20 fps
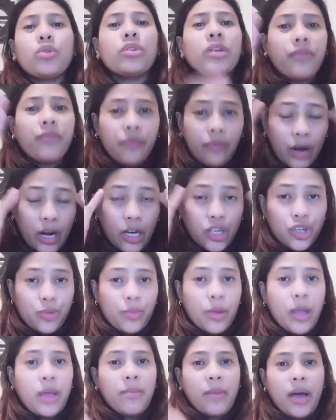refresh
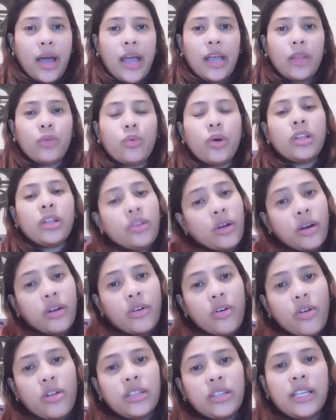my mind what
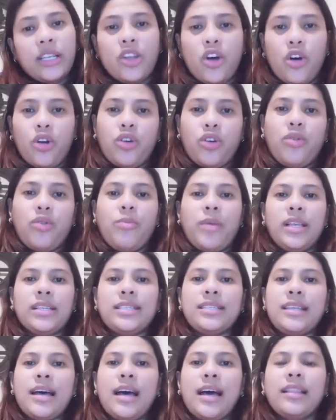are all the
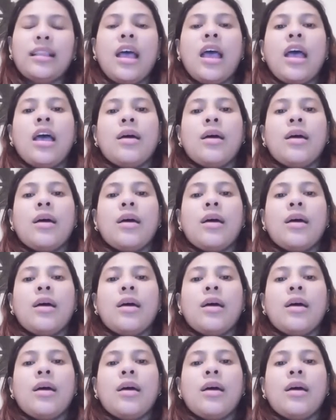documents that